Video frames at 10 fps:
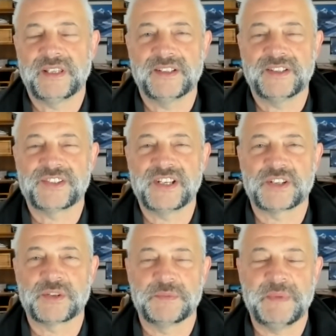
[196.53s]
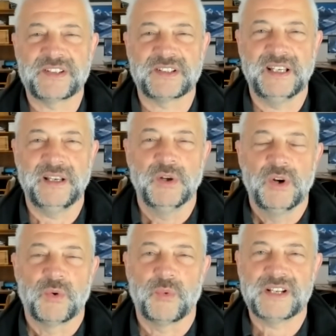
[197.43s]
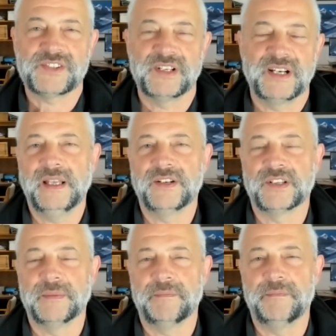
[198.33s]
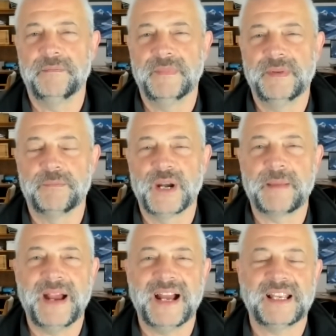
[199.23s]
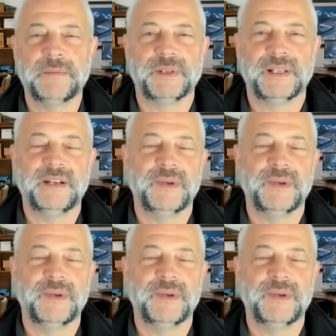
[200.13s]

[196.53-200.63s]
The sensor was basically rusted into the brake backing plate.